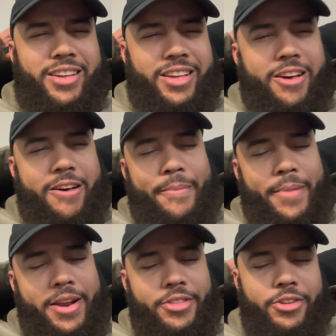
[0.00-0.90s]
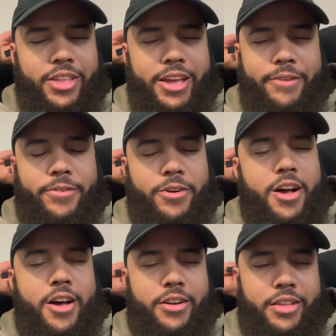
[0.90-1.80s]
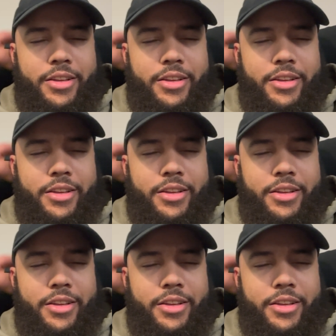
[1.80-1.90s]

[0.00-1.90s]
Another thing for ugly.